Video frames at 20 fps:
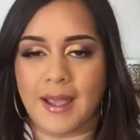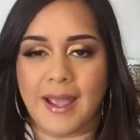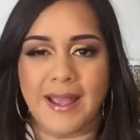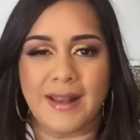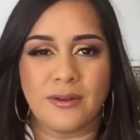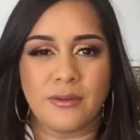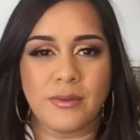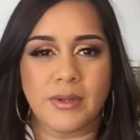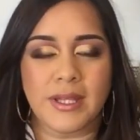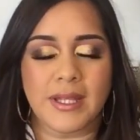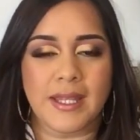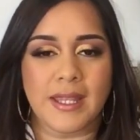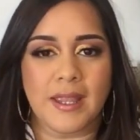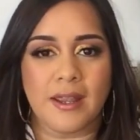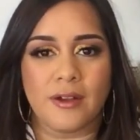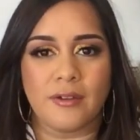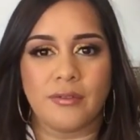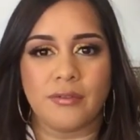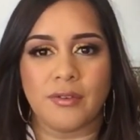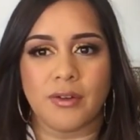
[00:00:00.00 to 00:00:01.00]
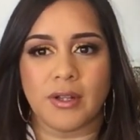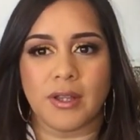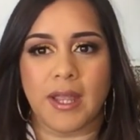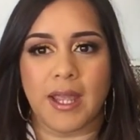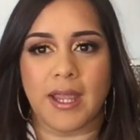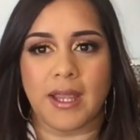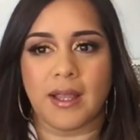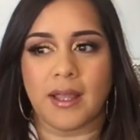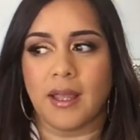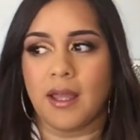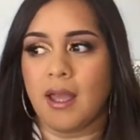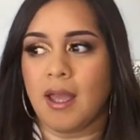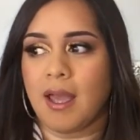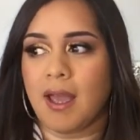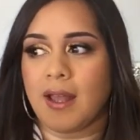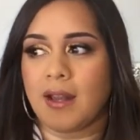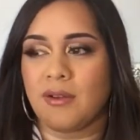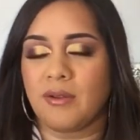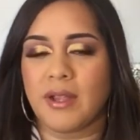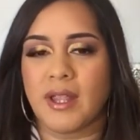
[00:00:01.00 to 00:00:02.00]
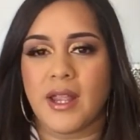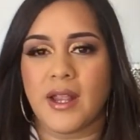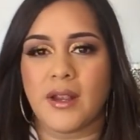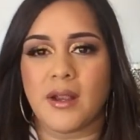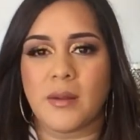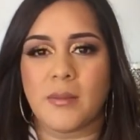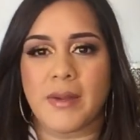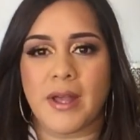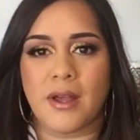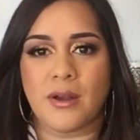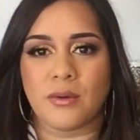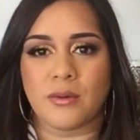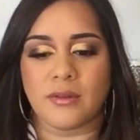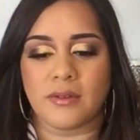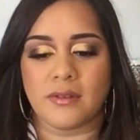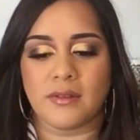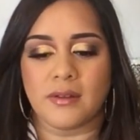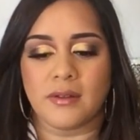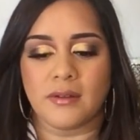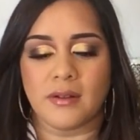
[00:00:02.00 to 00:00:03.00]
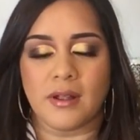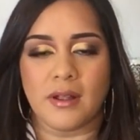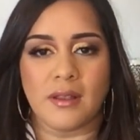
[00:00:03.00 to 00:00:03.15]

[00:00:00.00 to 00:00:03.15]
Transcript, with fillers: I don't really care for like, I don't care about